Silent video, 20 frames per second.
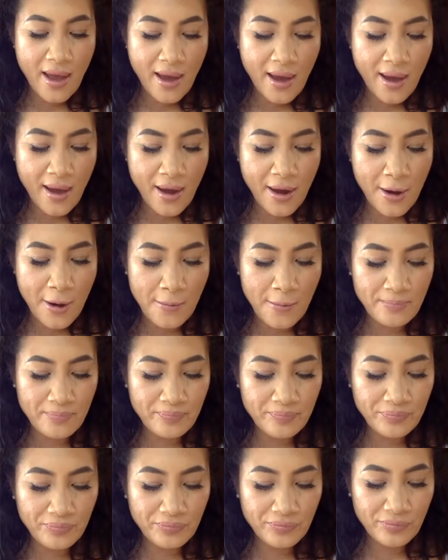I
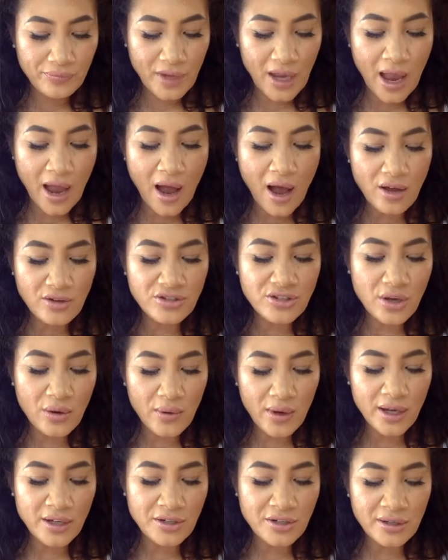also
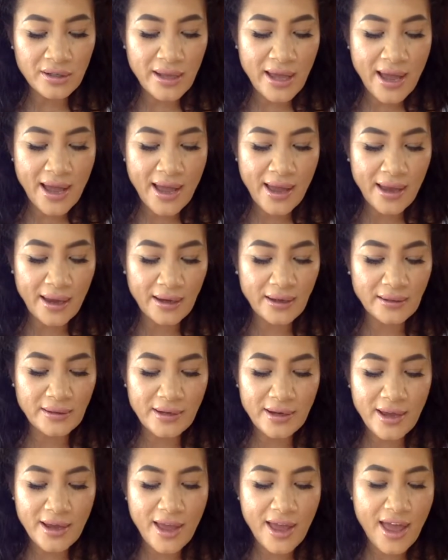underlined
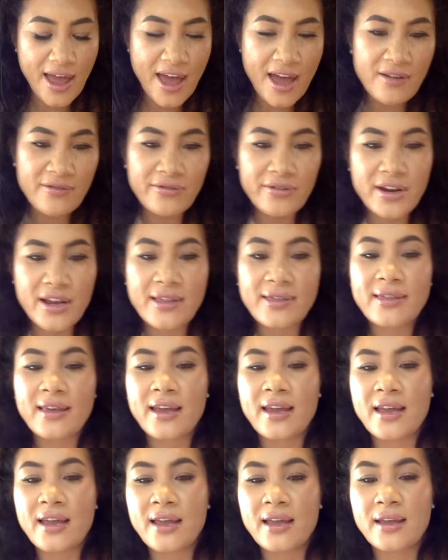
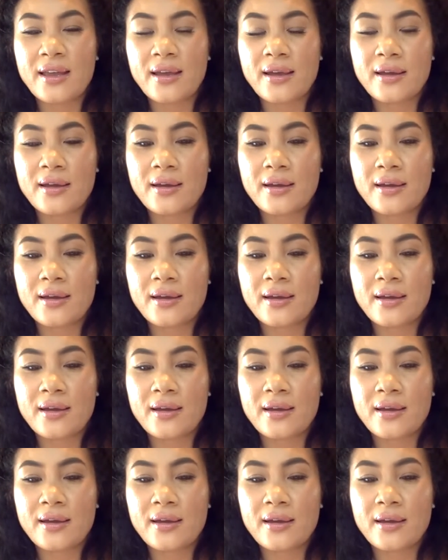everything.